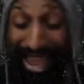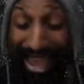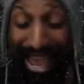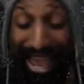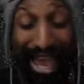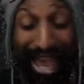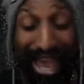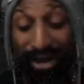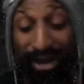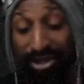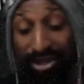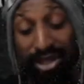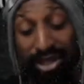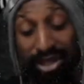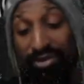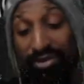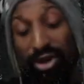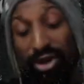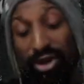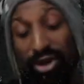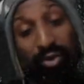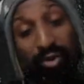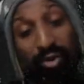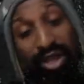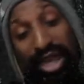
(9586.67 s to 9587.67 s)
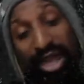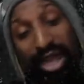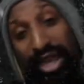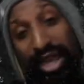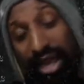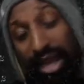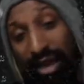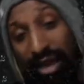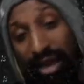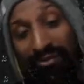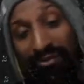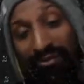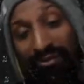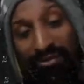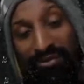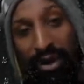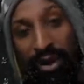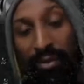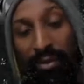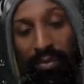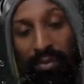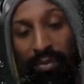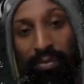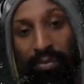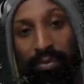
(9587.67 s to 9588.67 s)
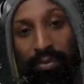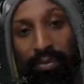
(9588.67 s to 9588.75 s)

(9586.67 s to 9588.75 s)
How do you know where they come from?